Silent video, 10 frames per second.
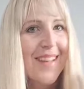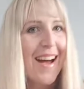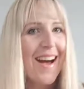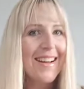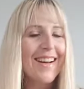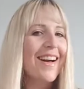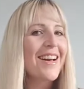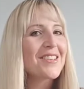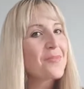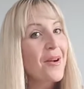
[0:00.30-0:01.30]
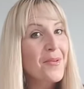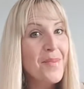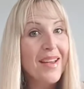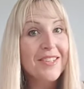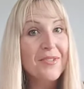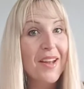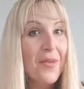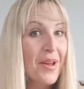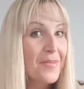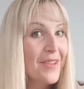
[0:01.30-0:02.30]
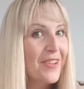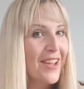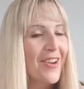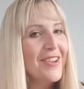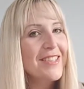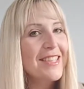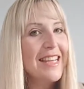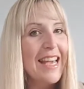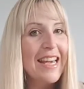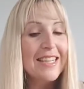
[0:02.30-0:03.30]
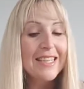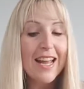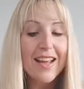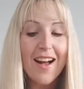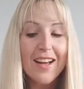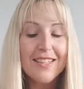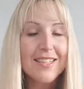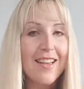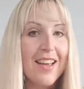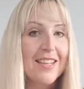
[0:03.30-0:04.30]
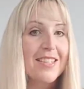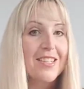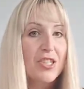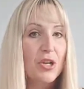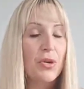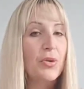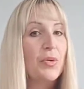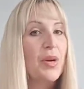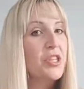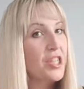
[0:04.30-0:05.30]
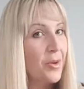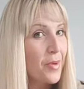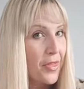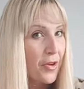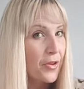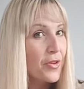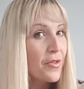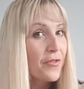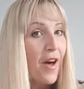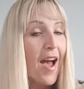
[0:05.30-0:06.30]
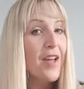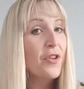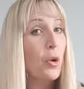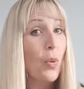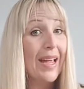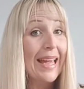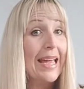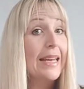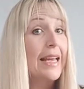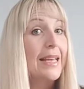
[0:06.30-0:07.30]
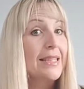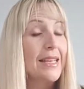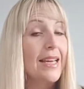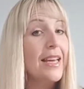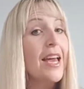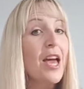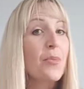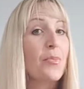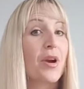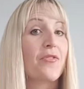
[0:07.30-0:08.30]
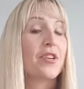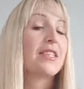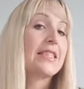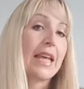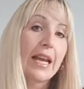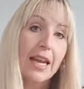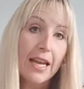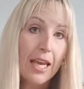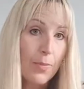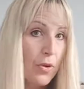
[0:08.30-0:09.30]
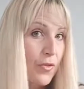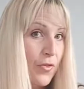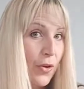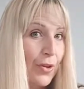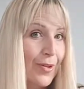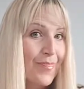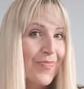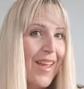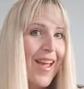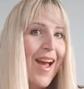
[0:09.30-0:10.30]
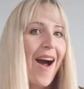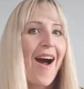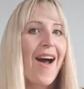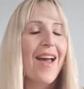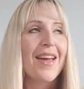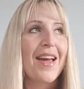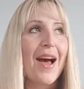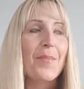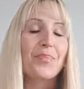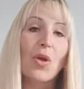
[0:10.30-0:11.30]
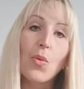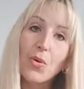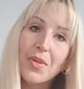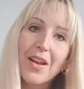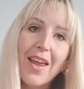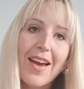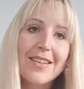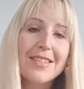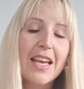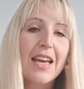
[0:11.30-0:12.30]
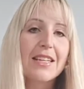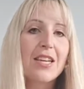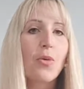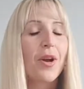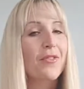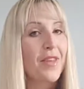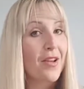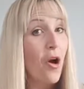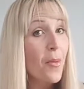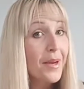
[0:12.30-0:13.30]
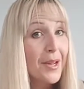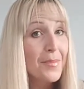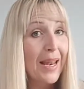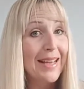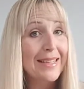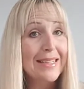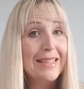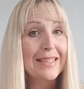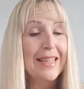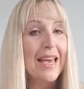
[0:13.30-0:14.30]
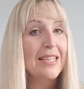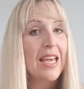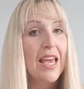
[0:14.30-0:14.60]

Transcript: Hi guys, welcome back to another one of my videos. Today I decided to share with you 5 quick and easy breakfasts that are going to keep you full. I work with clients and one of their common complaints is that